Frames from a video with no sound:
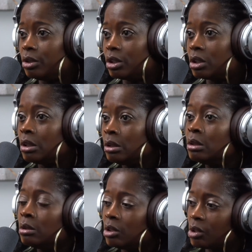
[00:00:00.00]
Just
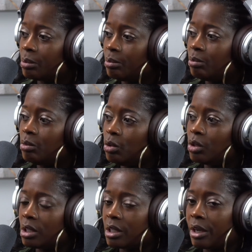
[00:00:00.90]

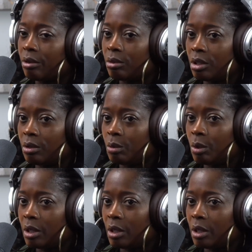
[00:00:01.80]
use integrity